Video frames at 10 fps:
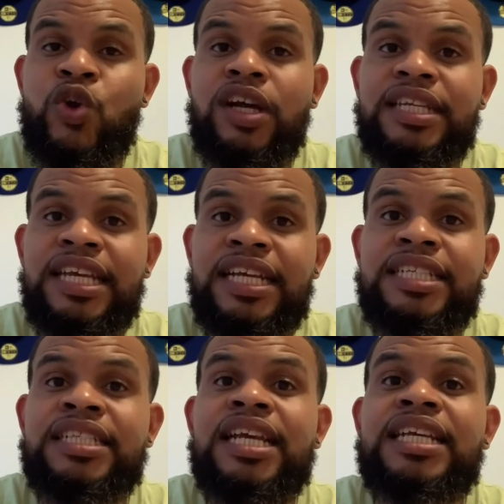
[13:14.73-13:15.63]
York
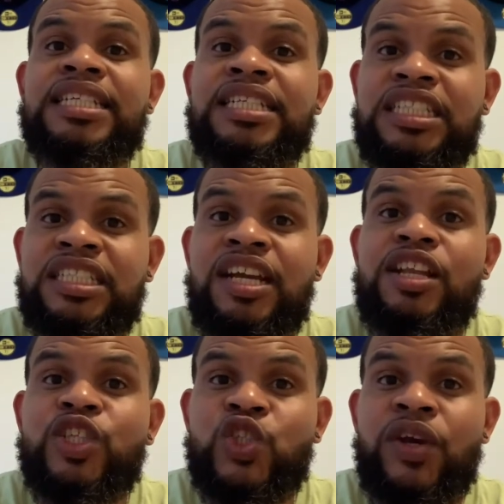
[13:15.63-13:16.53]
Knicks
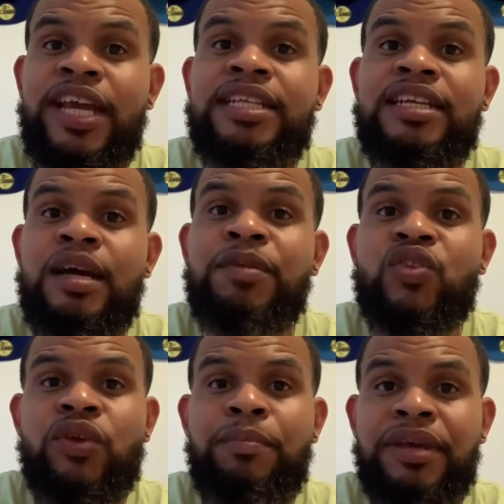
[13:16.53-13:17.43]
should trade the number
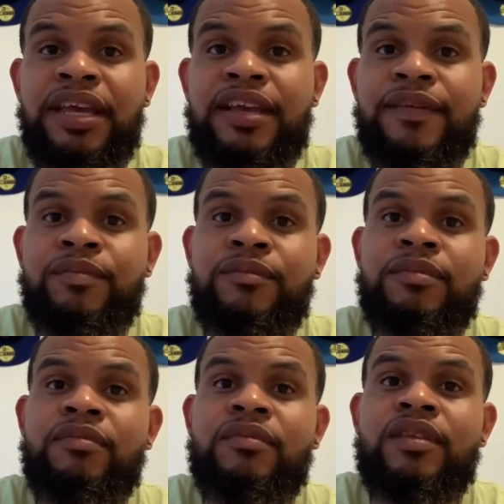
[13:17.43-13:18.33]
3 pick.
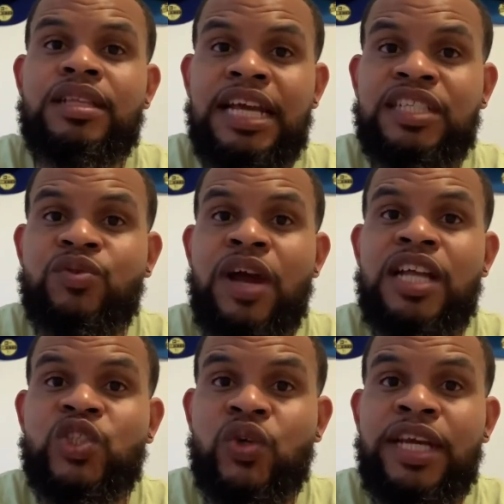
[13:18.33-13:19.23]
That's
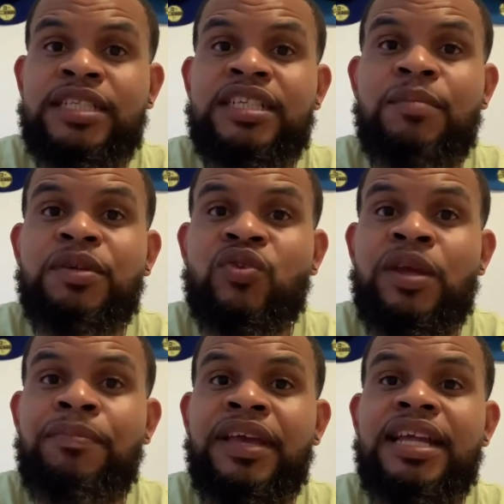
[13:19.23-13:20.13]
right. Trade the number 3
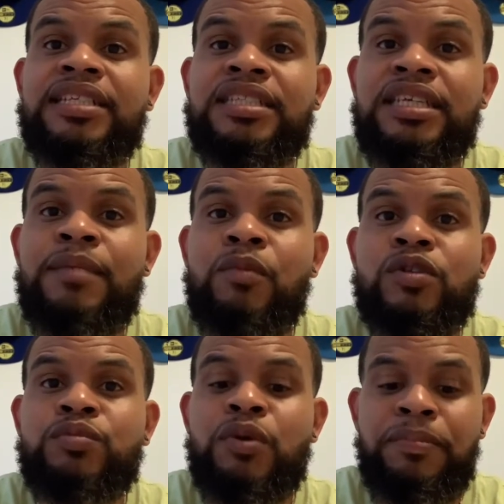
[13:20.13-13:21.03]
pick to get
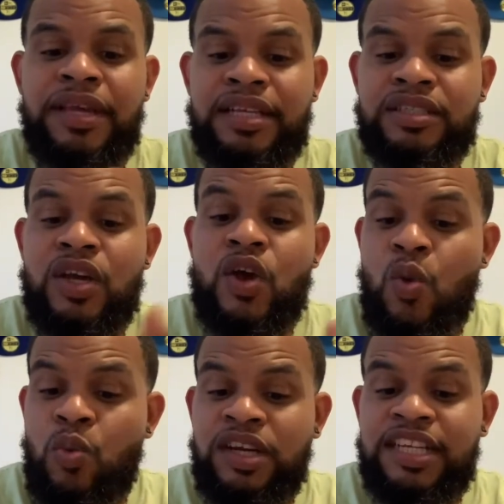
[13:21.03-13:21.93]
multiple picks.
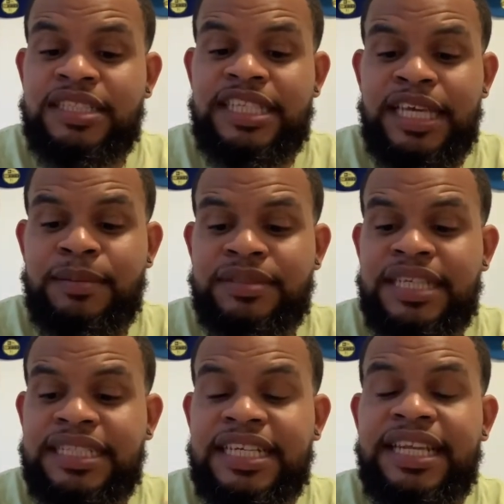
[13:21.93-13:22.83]
One of the teams
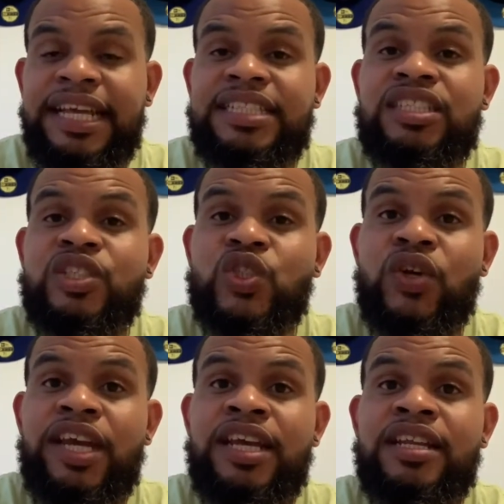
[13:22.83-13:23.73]
that the Knicks could
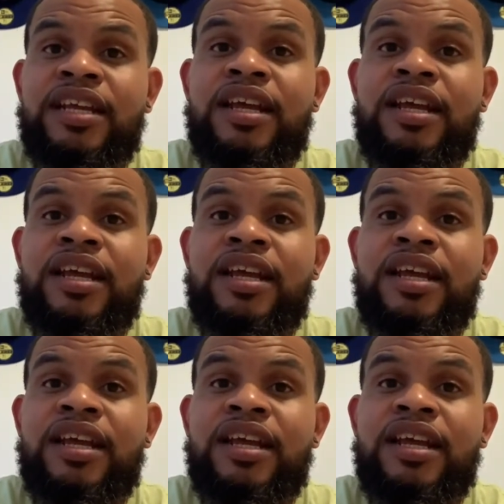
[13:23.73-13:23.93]
trade